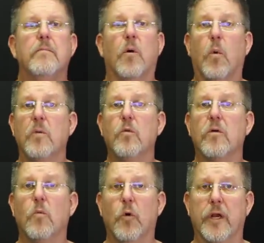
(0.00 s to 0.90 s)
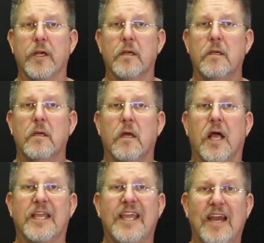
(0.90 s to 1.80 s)
But one word of warning.
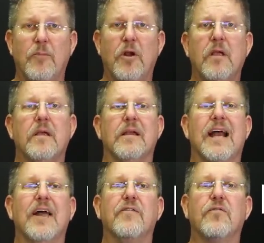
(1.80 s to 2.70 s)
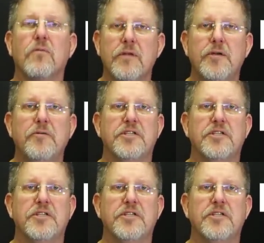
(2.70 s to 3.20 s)
A camera cannot truly do